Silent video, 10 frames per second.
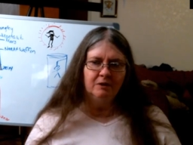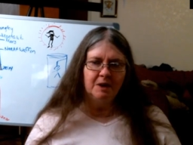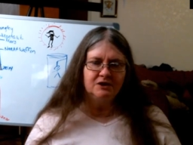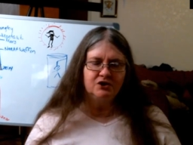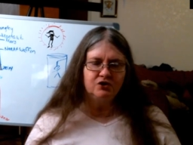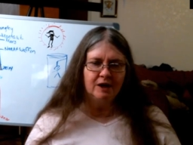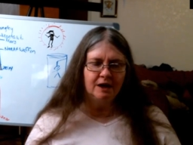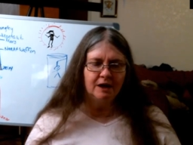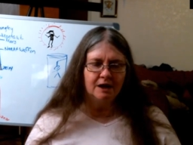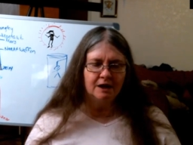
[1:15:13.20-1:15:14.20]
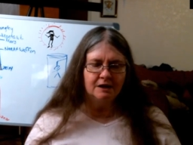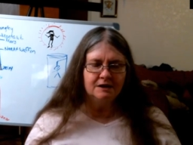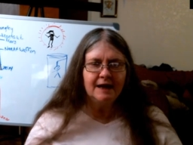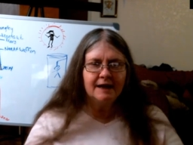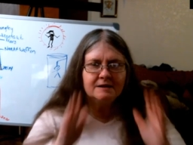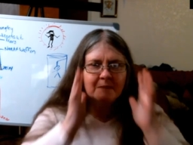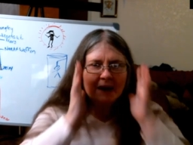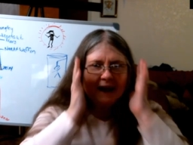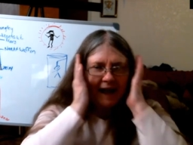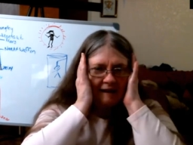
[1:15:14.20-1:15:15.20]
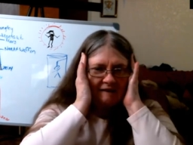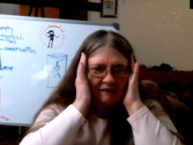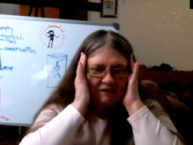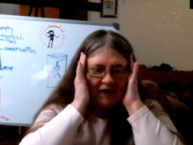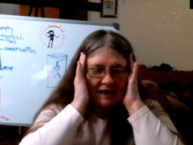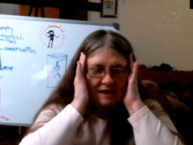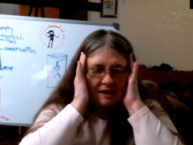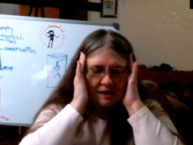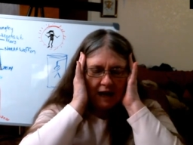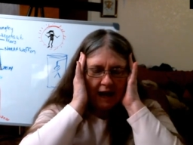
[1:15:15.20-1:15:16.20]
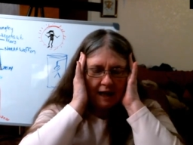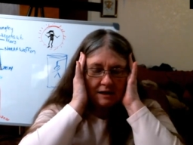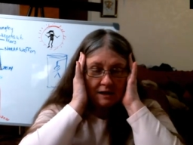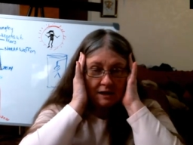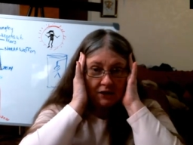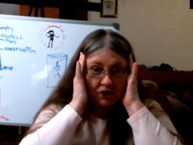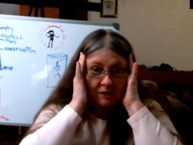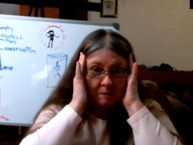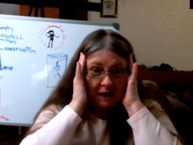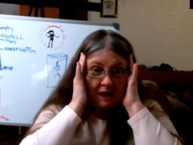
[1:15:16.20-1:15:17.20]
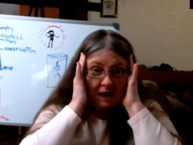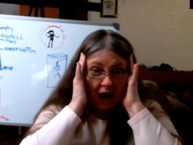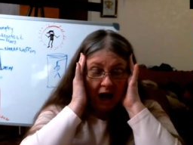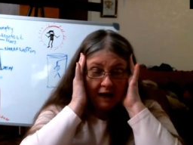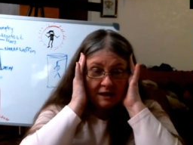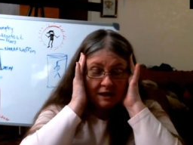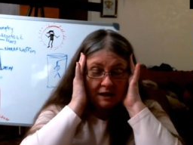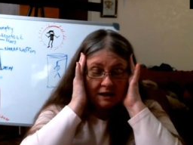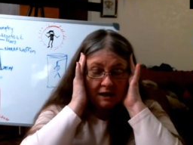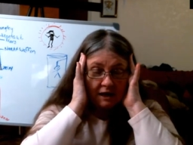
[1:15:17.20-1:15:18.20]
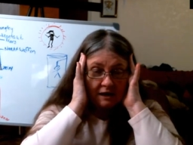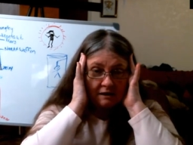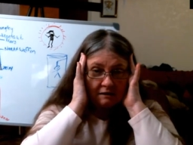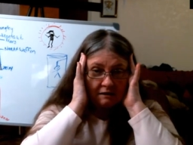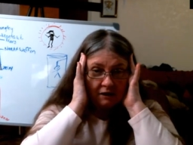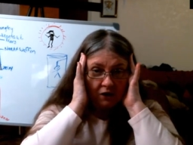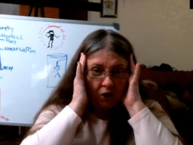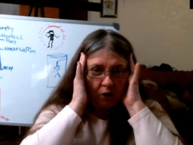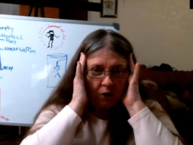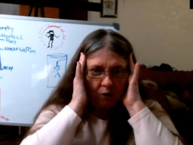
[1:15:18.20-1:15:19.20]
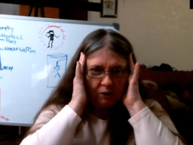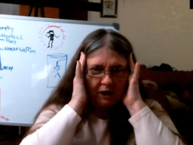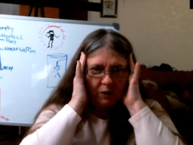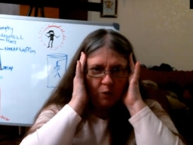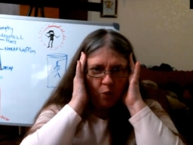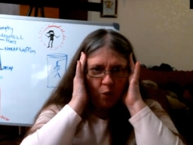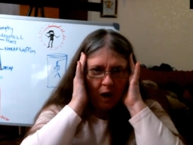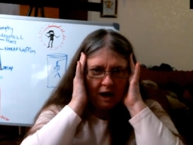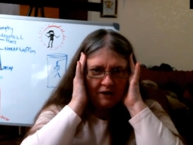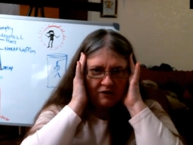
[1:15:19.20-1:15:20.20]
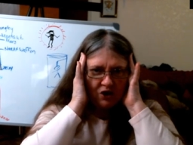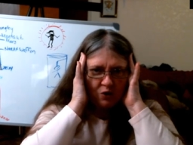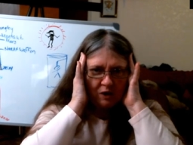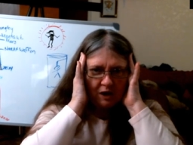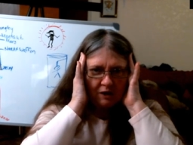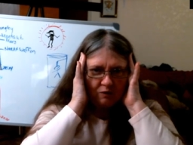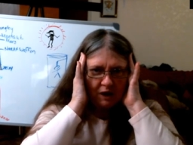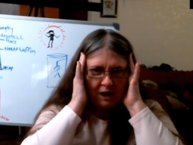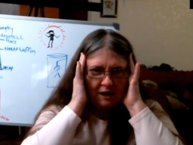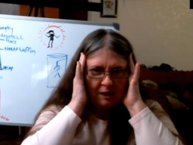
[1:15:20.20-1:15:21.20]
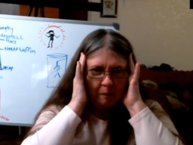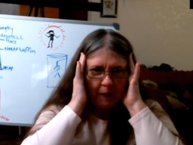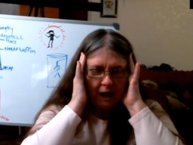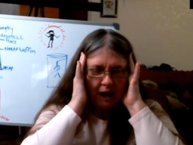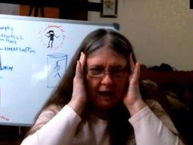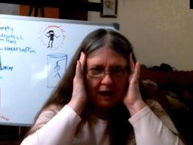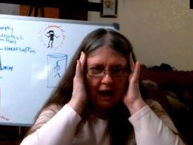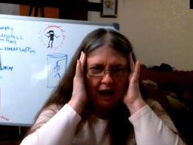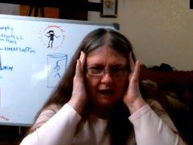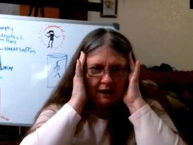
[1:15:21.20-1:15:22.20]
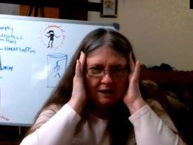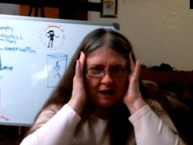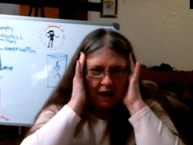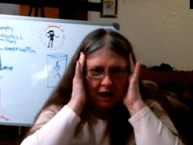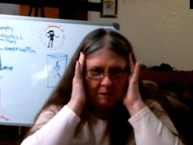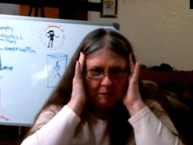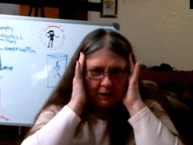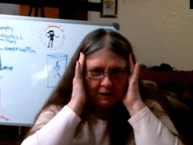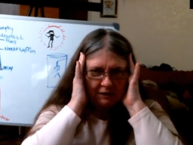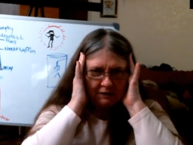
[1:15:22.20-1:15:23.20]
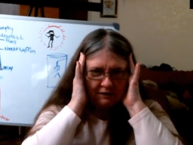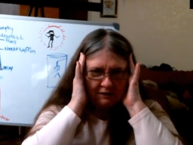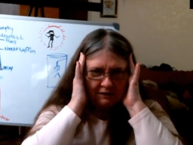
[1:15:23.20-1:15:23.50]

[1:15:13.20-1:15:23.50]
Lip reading: man from Australia takes my face in his hands and looks me in the eyes, and he says, "Only one of you can run the body at a time."